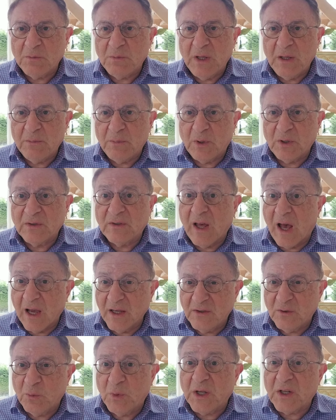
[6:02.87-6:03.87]
people
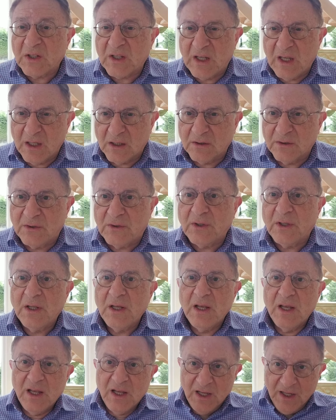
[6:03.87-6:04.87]
were killed
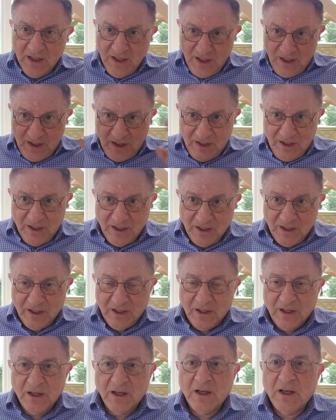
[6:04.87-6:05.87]

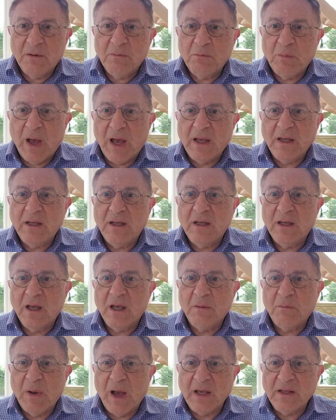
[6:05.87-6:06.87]

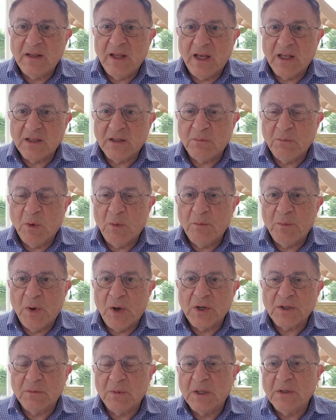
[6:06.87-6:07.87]
by that
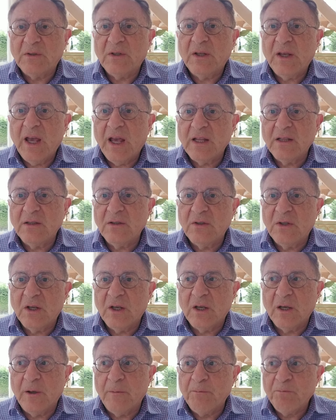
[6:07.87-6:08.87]
bombardment. And
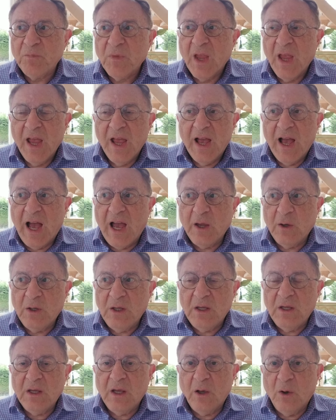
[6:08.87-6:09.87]

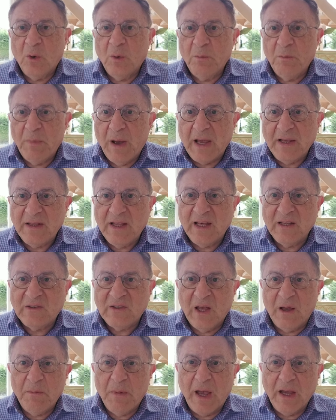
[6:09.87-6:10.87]
by
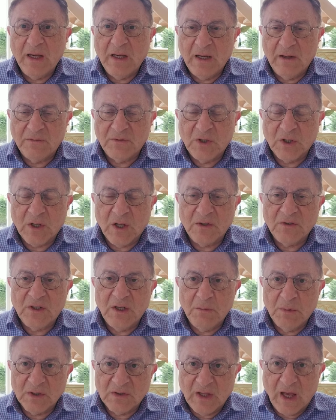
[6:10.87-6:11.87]
that time I left the
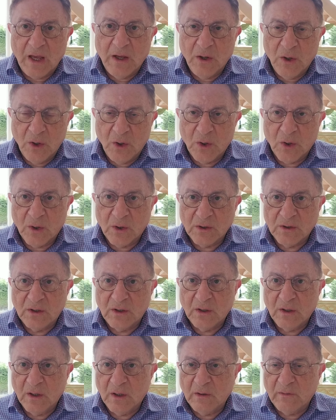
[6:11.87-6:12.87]
country, but I heard
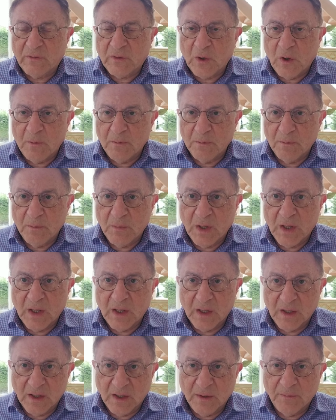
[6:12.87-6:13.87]
from
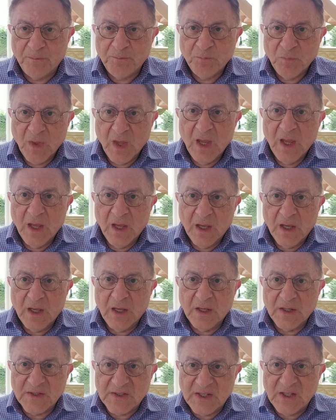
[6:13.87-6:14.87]

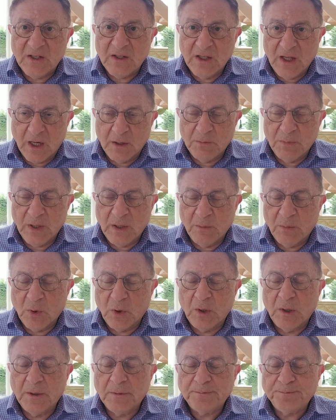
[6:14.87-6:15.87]
Syrian
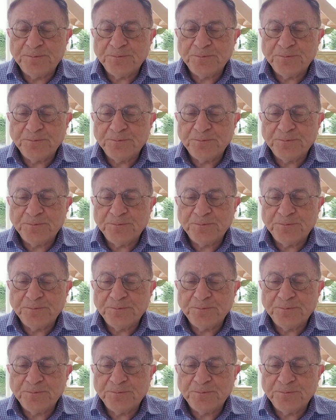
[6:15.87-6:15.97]
people